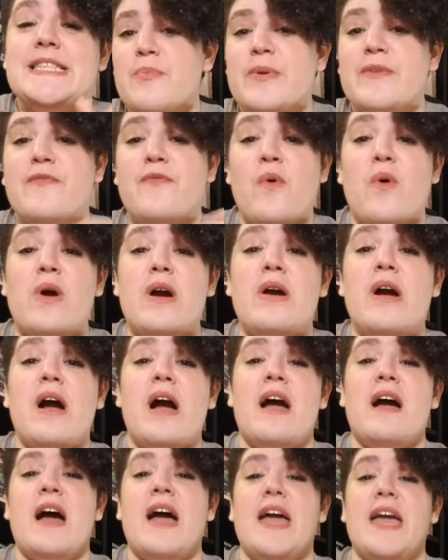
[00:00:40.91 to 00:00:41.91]
Before
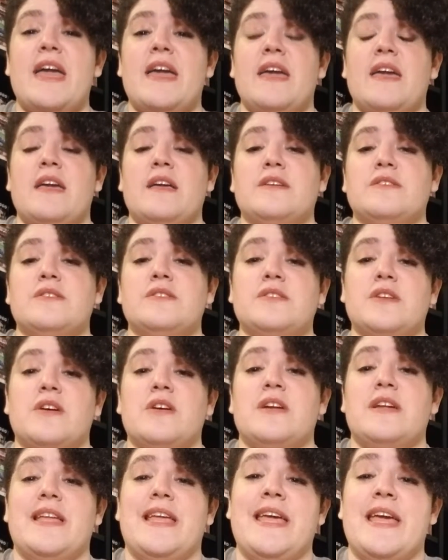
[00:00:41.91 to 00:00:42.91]
I
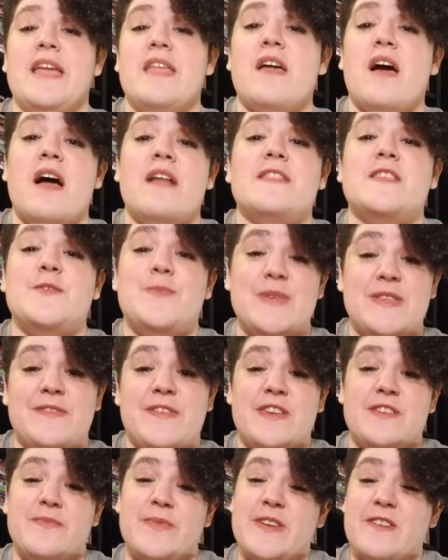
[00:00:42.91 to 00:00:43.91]
start in on
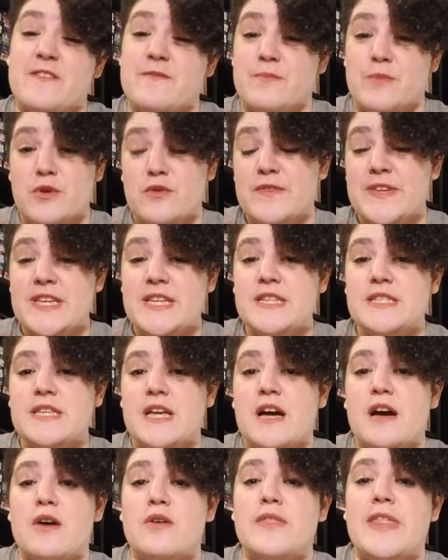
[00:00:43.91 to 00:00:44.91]
specific movies
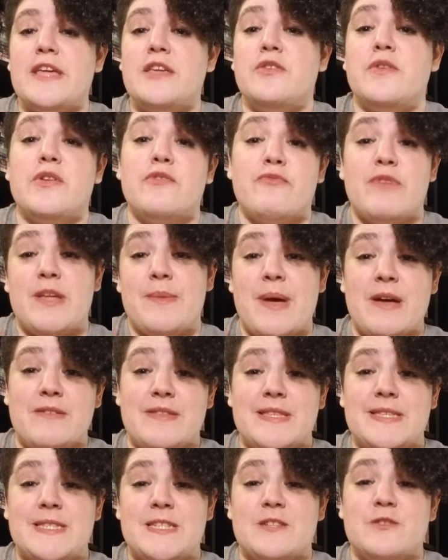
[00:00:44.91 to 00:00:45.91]
that you can read about
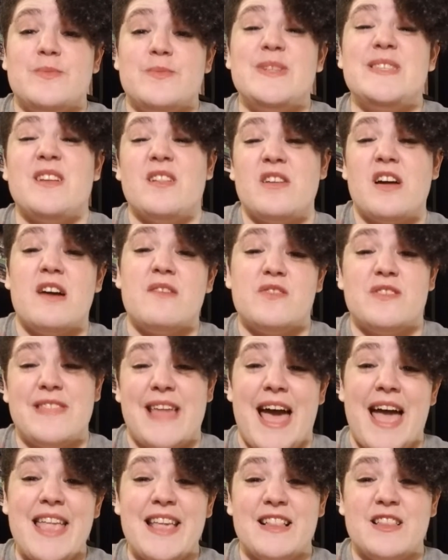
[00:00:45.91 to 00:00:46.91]
in the syllabus, I'll cover
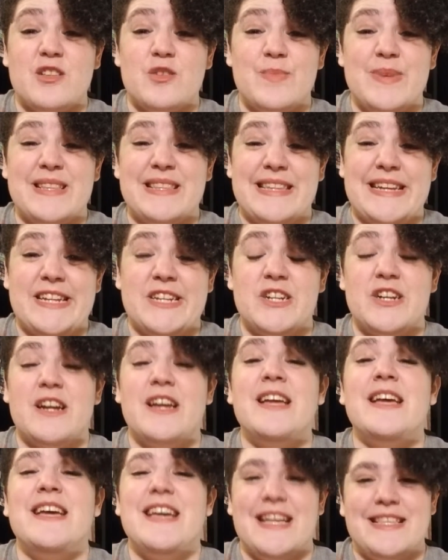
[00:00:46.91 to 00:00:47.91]
that a little bit later.
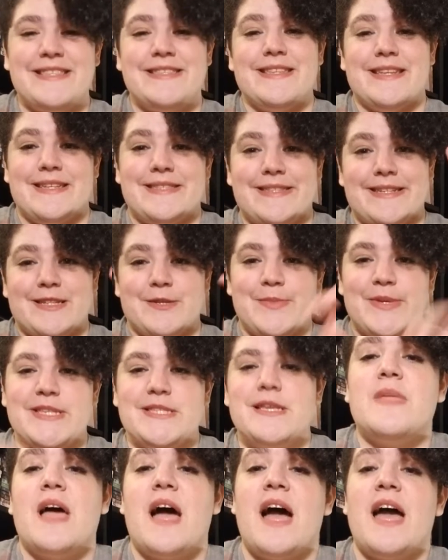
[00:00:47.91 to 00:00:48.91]
It's a
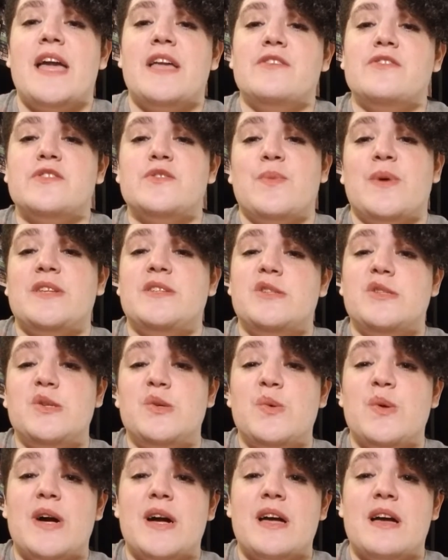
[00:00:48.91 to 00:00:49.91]
syllabus. I just wanted to
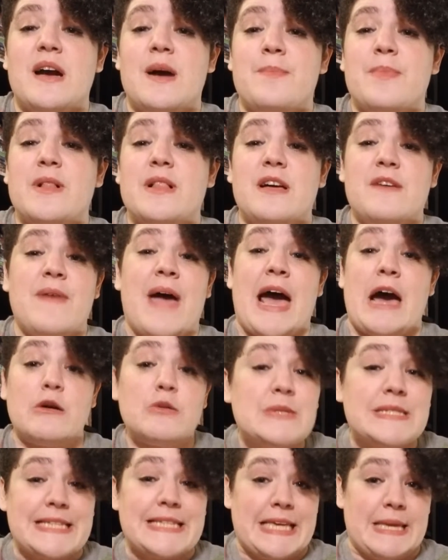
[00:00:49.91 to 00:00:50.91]
do a couple of
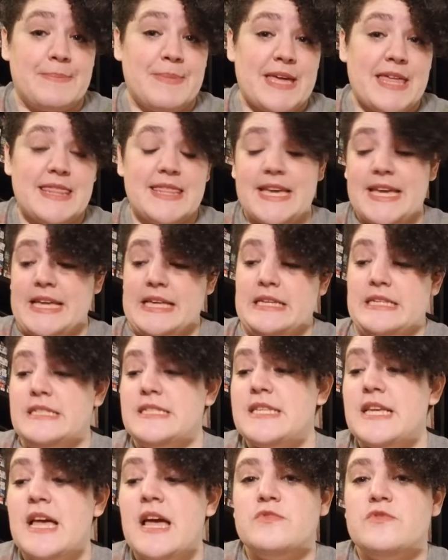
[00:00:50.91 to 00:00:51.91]
housekeeping
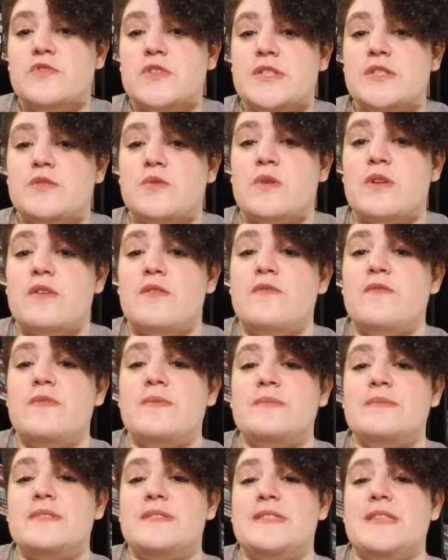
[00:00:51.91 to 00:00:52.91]
things, just sort of
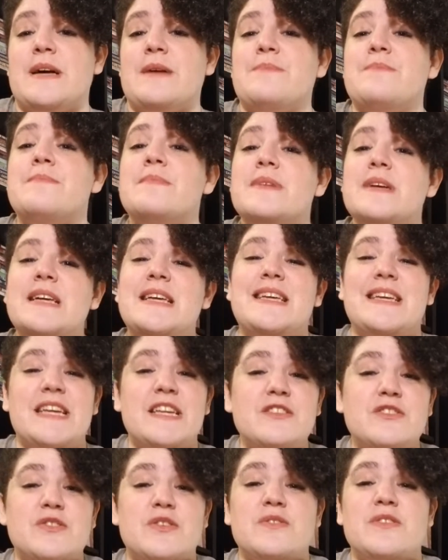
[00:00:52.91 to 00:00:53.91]
some
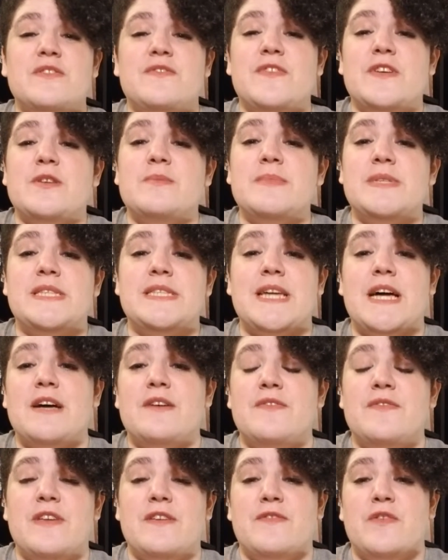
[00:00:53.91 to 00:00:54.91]
intro to film
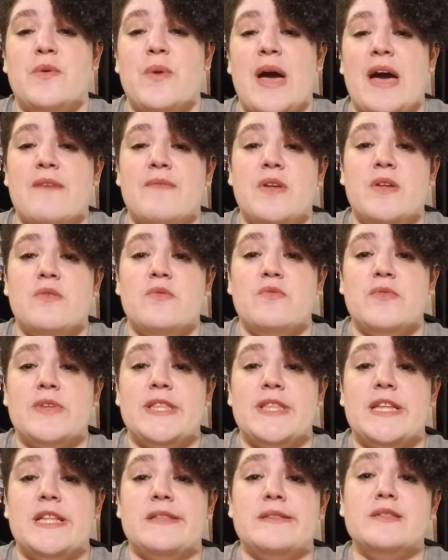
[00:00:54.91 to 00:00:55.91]
stuff if you haven't
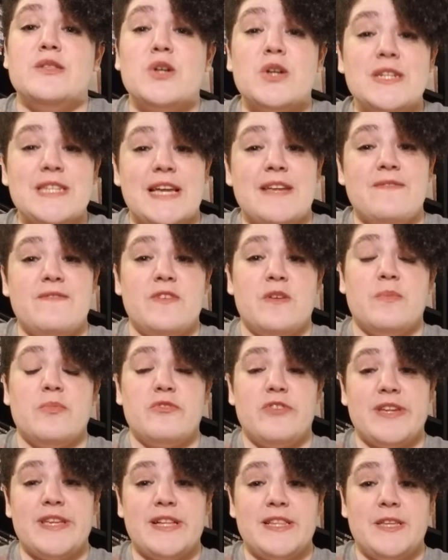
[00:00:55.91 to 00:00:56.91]
really looked at film
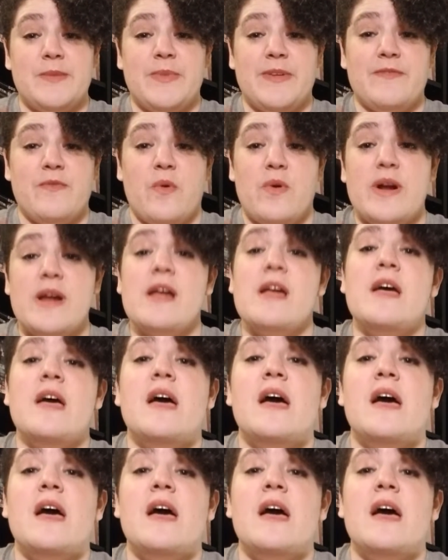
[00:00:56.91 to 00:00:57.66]
critically before.